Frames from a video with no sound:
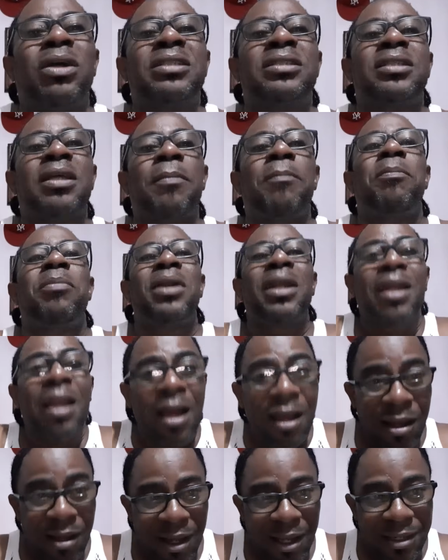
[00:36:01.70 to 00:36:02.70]
say
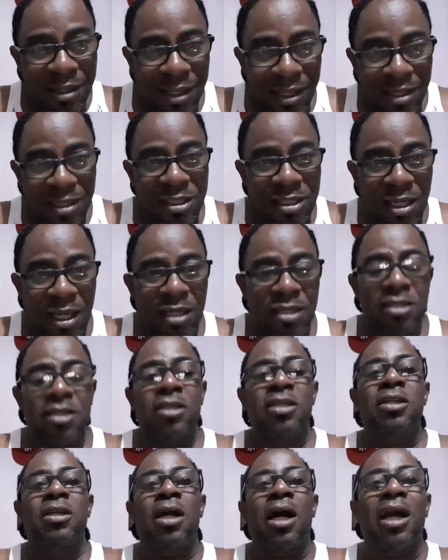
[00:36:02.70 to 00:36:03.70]
Planka Nation
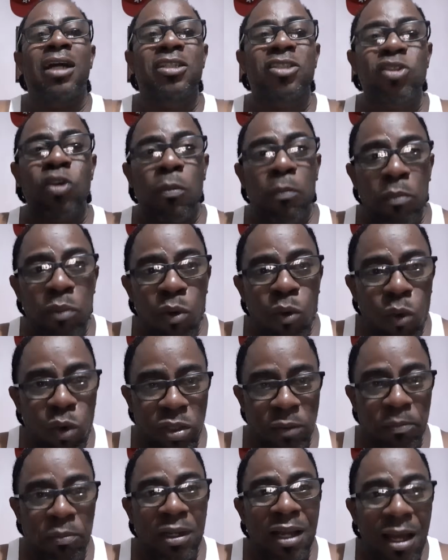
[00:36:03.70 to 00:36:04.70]
and
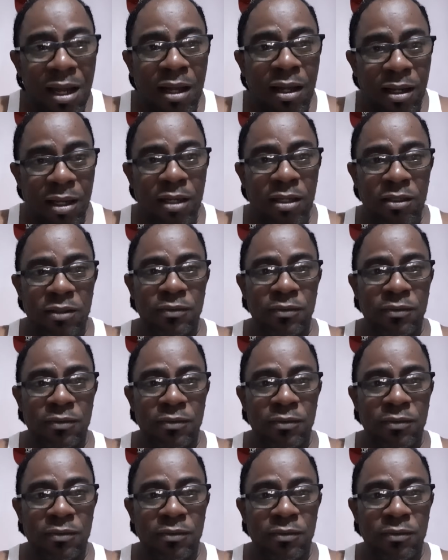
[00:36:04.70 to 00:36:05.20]
support Planka.